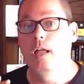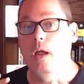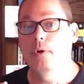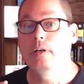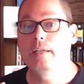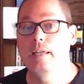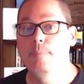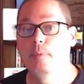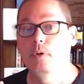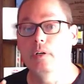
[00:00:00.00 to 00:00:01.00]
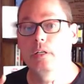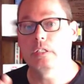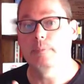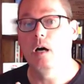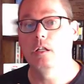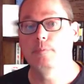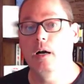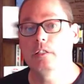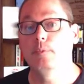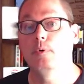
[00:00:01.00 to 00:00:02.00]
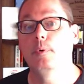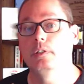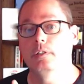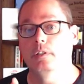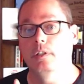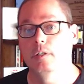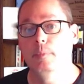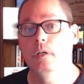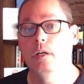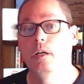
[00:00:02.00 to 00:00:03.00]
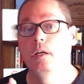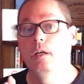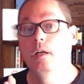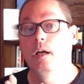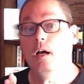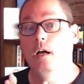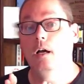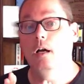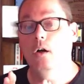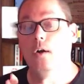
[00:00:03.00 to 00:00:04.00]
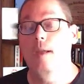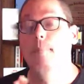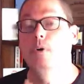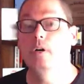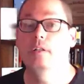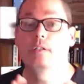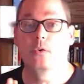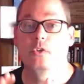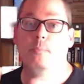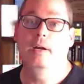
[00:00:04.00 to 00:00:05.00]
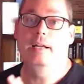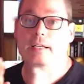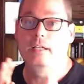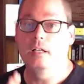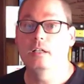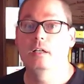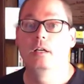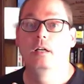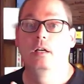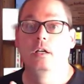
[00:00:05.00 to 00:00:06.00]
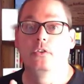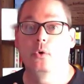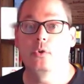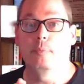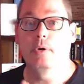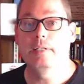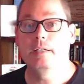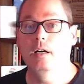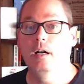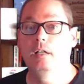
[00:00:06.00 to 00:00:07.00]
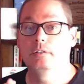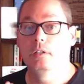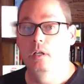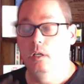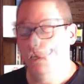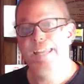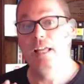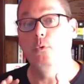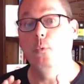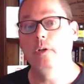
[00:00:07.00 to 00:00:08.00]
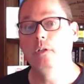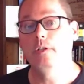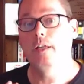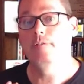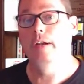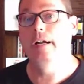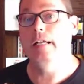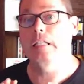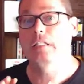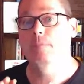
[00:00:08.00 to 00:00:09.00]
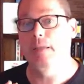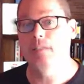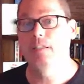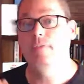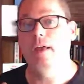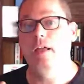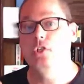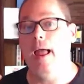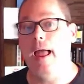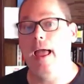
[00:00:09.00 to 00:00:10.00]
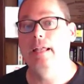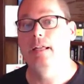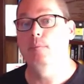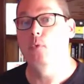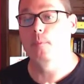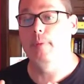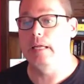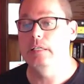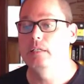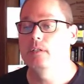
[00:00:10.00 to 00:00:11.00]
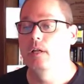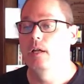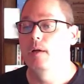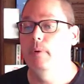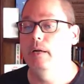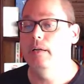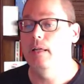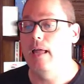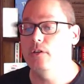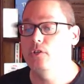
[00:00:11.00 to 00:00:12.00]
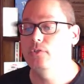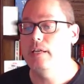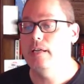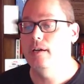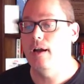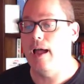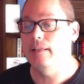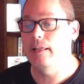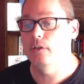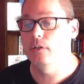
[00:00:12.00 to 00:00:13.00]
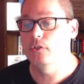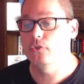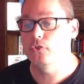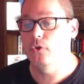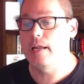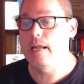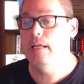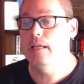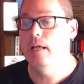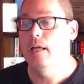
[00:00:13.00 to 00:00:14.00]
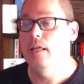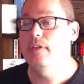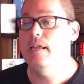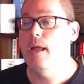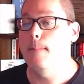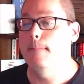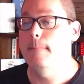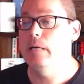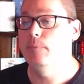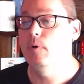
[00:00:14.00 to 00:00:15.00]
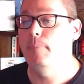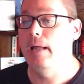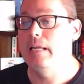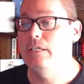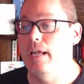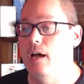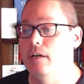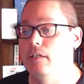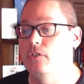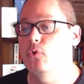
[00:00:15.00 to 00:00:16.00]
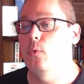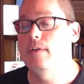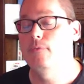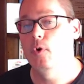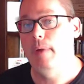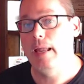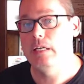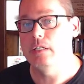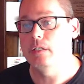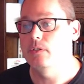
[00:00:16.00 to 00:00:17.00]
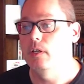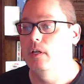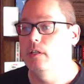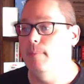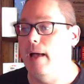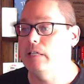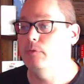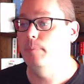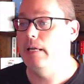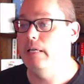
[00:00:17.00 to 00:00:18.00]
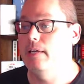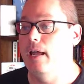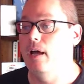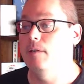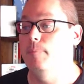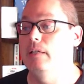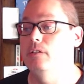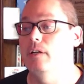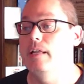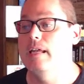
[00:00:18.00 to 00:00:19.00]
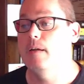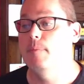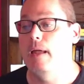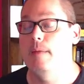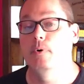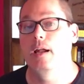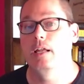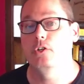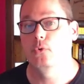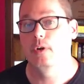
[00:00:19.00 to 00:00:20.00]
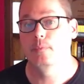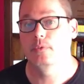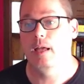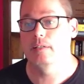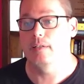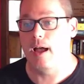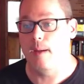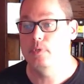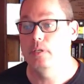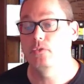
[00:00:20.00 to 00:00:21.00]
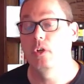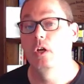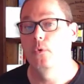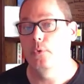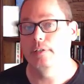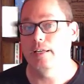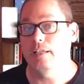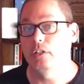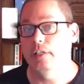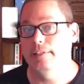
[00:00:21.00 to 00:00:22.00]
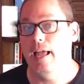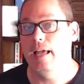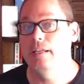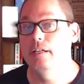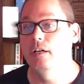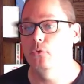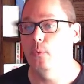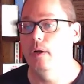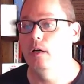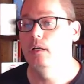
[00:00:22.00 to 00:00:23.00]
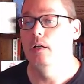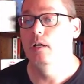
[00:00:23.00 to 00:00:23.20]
and we're going to keep the book as small as possible because it's a color book, or a book that's going to print in color. So the printing costs can and will get very expensive as you add more pages. But as you see here highlighted on the screen, the minimum page count is 24 pages. The maximum page count depends on ink, paper, and trim size options. We're going to take a look at that here as well.